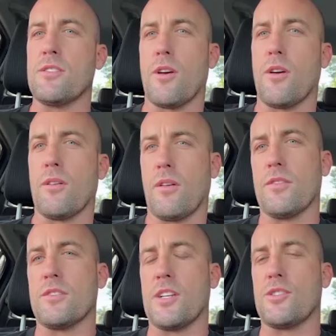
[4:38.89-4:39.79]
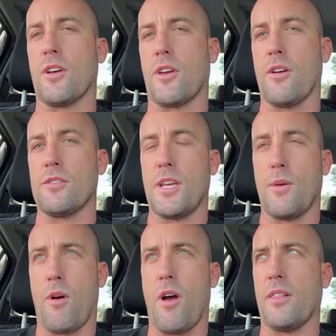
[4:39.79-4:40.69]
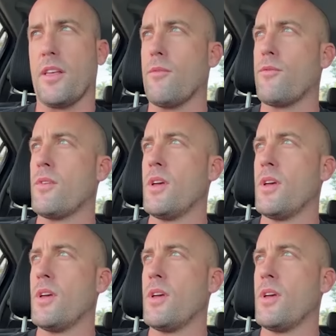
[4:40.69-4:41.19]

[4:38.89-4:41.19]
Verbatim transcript: So on the Sunshine Coast here where I live,